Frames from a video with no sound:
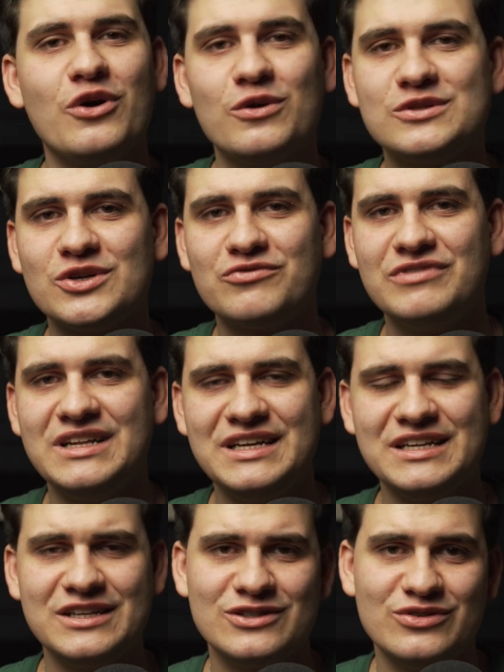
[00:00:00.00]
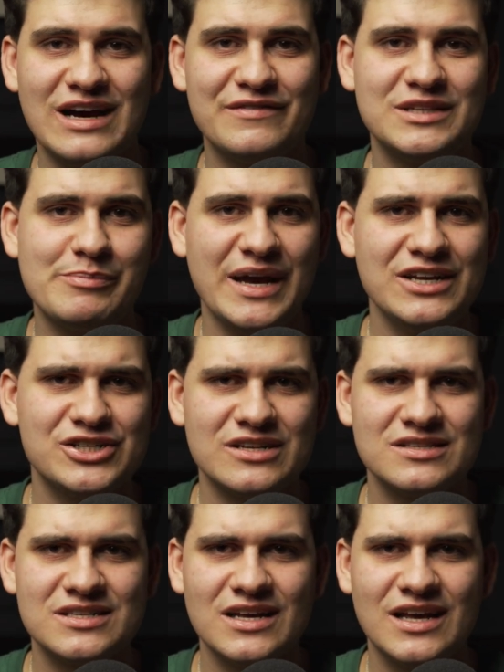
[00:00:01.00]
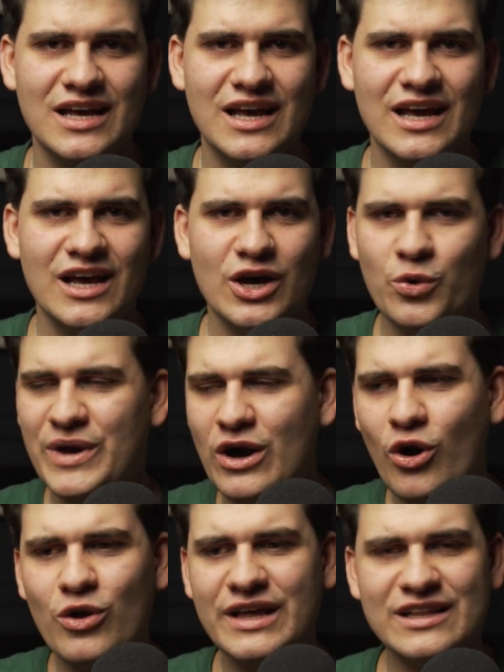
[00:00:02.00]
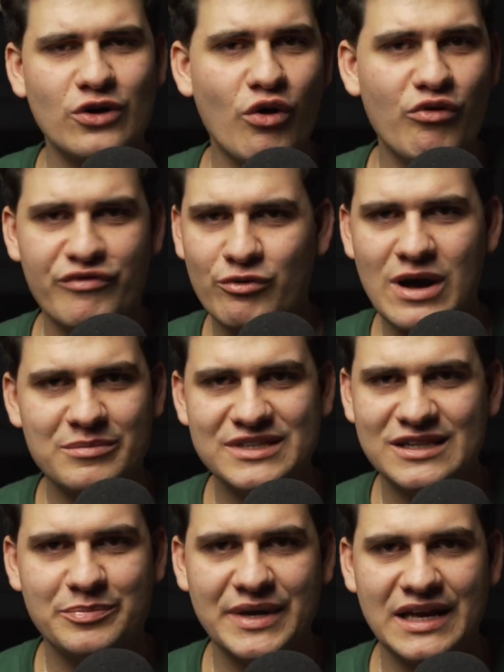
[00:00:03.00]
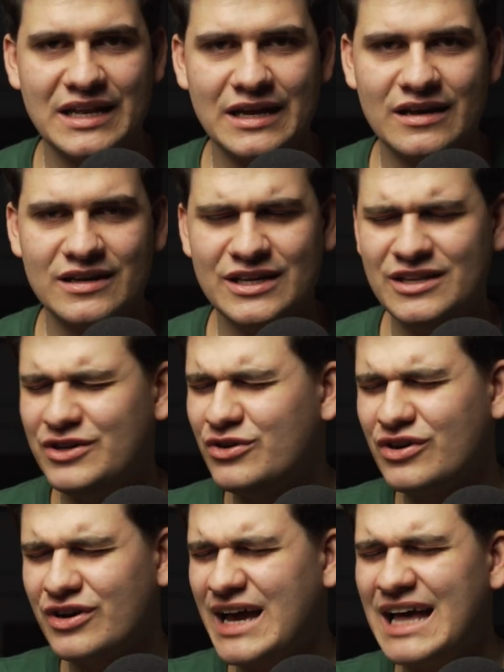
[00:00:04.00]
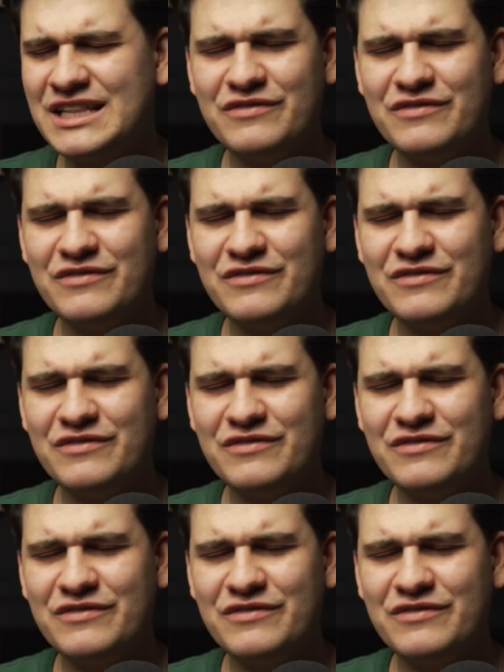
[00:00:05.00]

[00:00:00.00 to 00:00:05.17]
you also really need to have the patience. We all get overwhelmed at the beginning. You can't